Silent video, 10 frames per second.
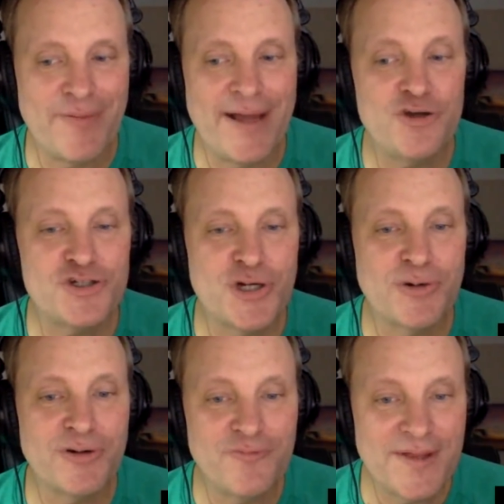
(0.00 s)
that
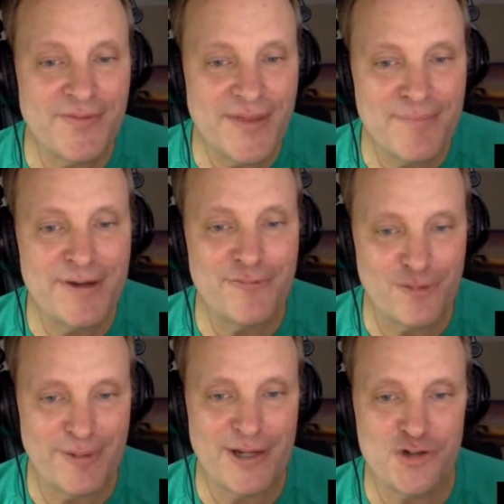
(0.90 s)
show and feed them
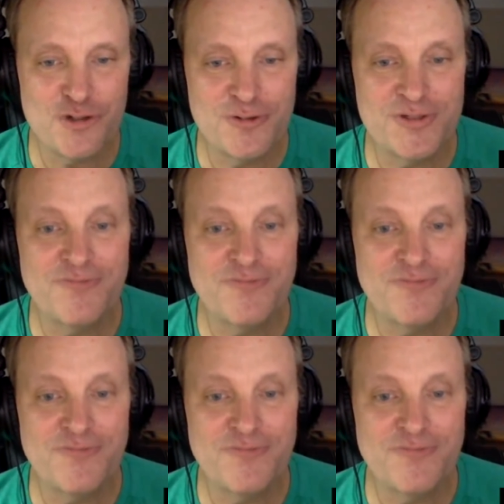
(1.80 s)
information